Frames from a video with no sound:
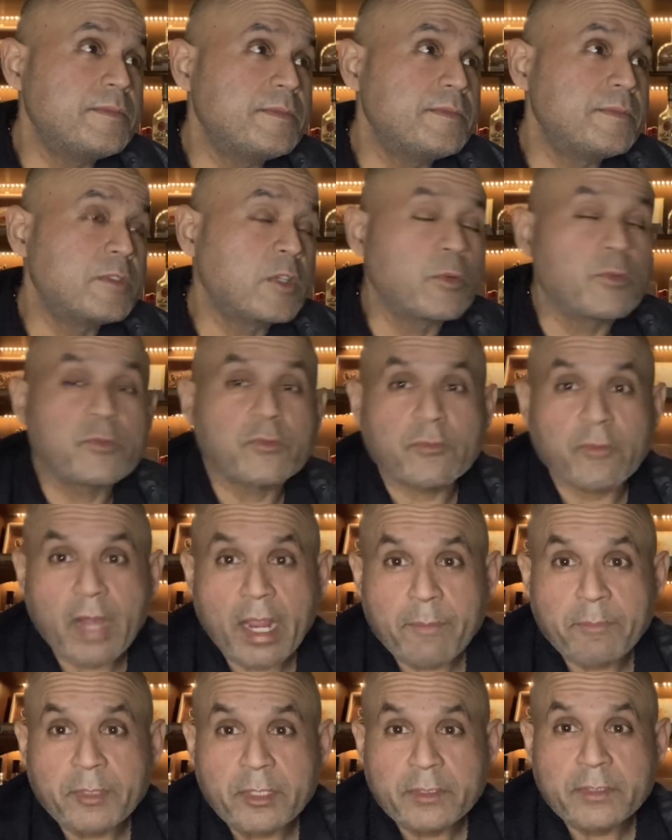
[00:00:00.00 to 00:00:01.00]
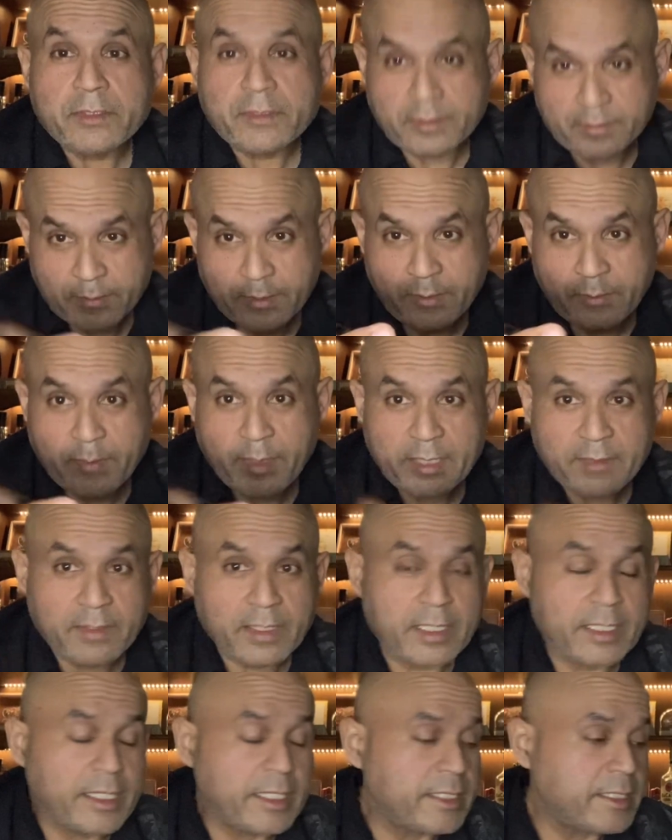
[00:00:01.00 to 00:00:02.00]
those wrappers,
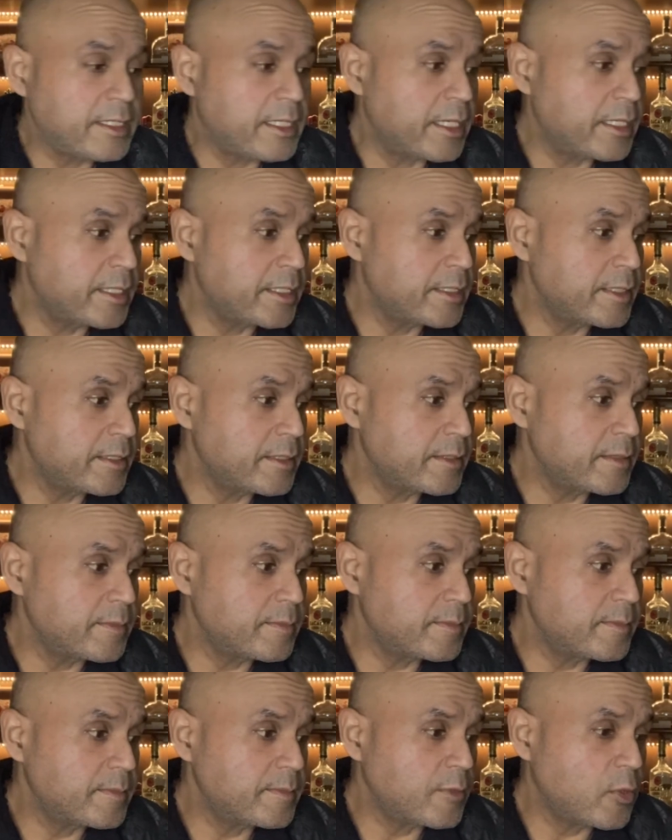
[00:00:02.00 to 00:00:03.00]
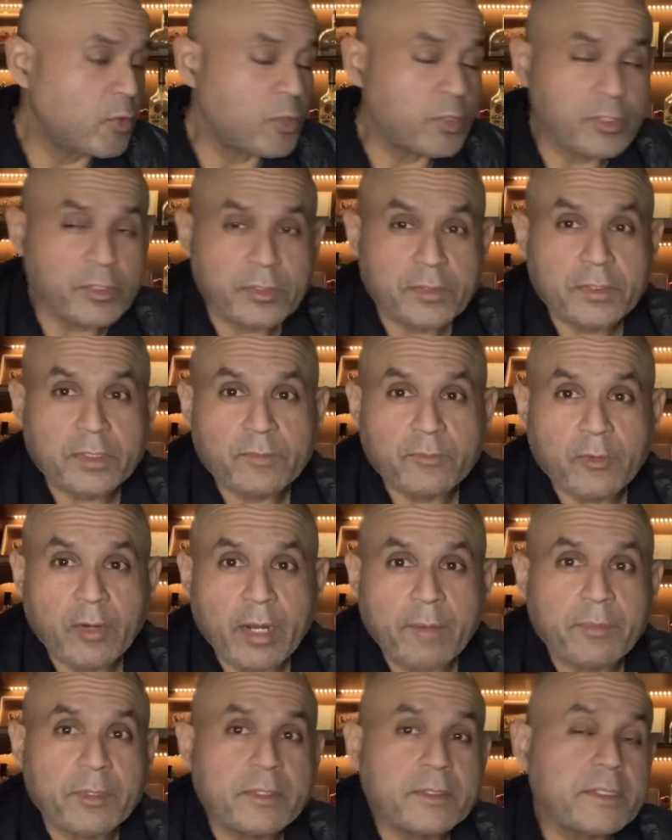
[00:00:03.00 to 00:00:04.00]
basically I order some
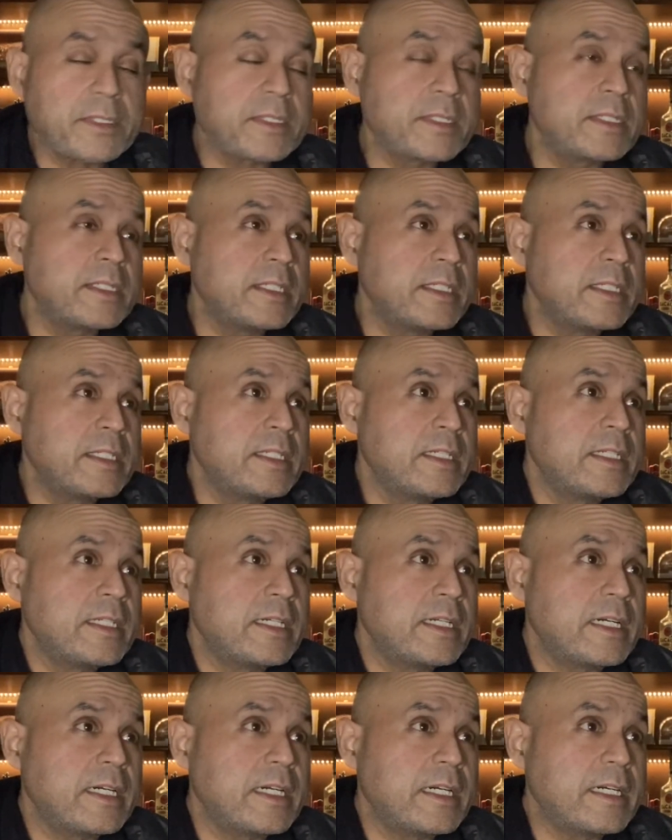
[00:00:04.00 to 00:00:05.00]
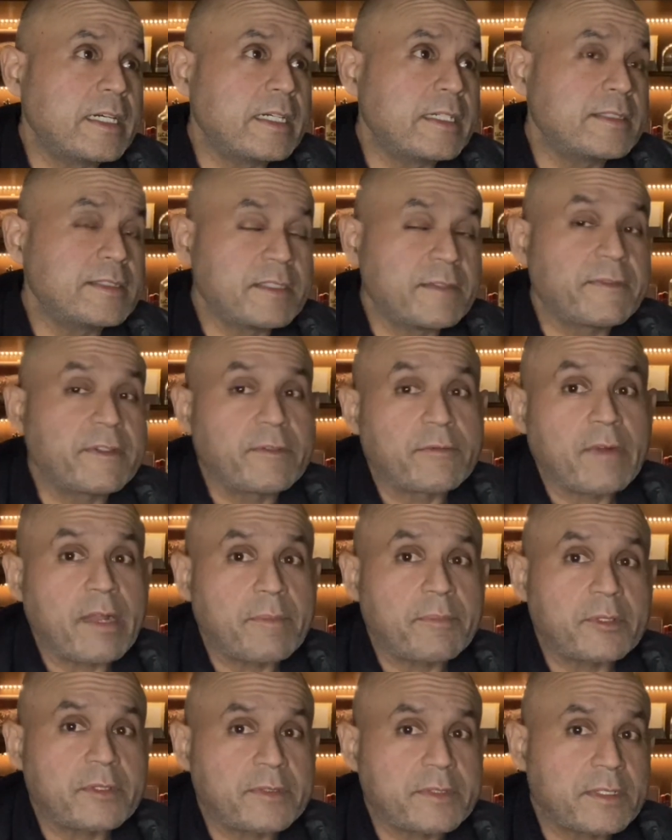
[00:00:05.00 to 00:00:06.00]
wrappers, different
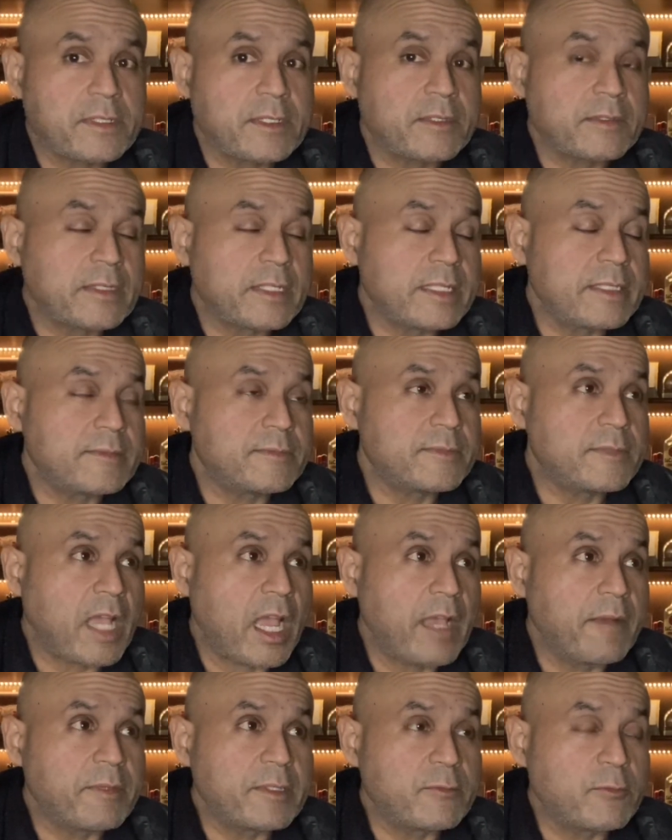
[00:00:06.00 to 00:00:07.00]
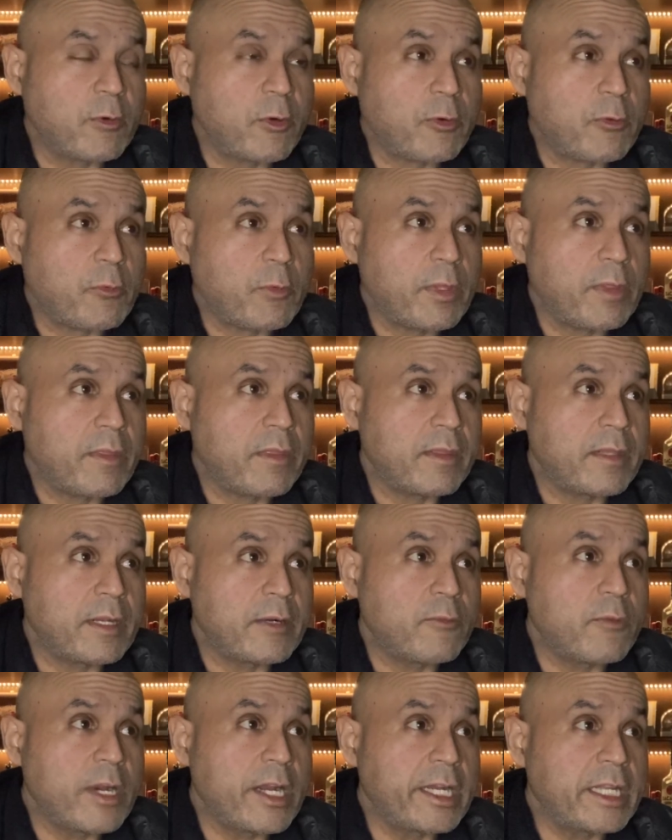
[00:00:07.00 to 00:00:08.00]
wrappers, that I haven't worked with in a
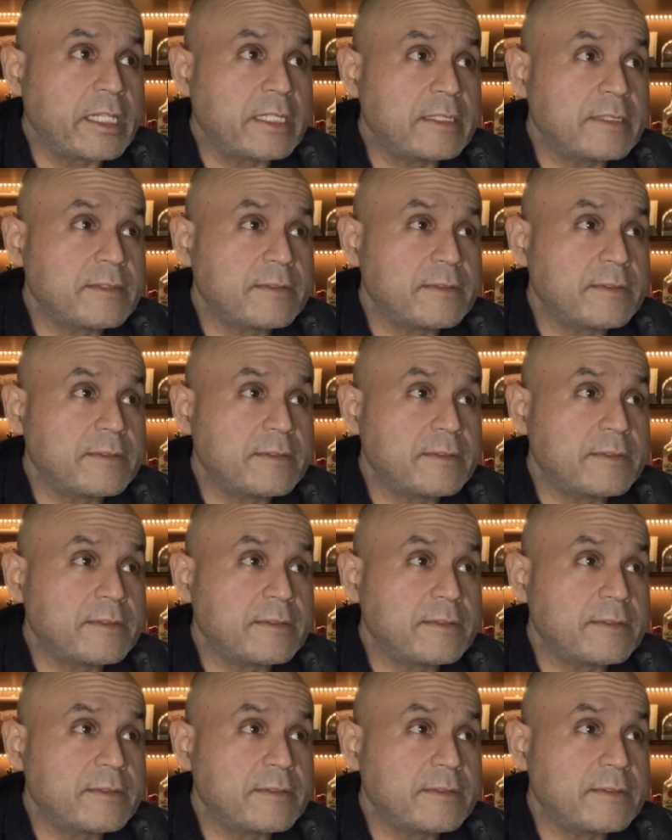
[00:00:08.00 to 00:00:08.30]
while.